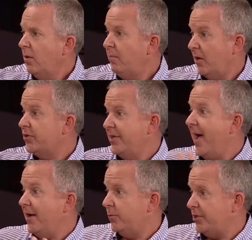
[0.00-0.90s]
because
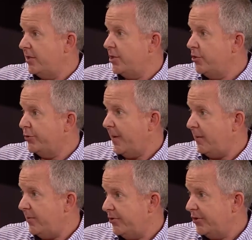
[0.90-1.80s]
now it was in the
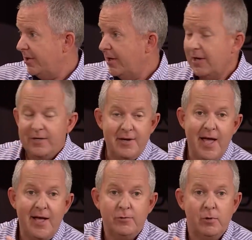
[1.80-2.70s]
newspapers.
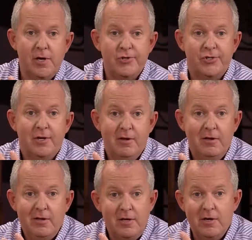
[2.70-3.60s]
Now it was,
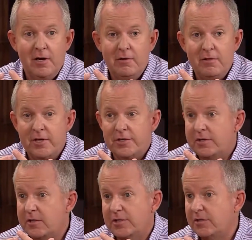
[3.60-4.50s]

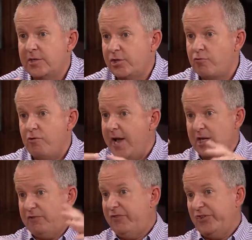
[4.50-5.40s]
this
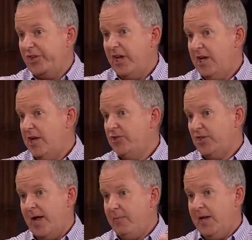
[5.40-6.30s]
greatest facility is
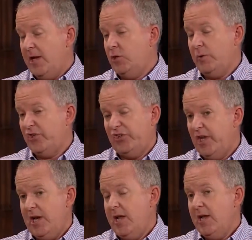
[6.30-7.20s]
coming into a
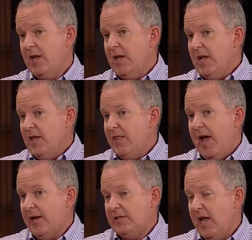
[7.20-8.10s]
city
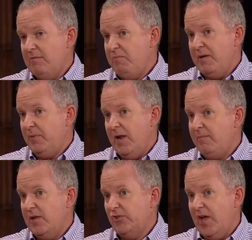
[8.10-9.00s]
that people
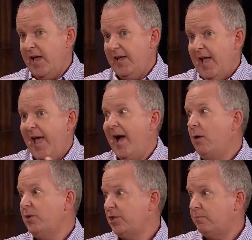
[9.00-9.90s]
have been saying,
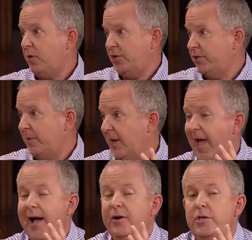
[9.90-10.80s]
how is it possible?
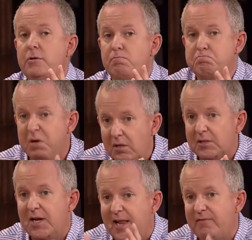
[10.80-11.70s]
How do you
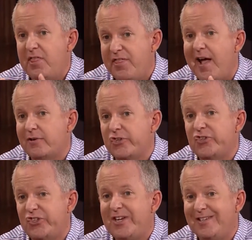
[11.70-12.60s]
build
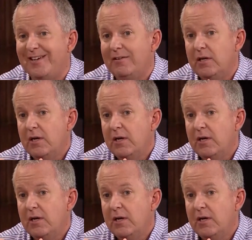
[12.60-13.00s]
11,000-seater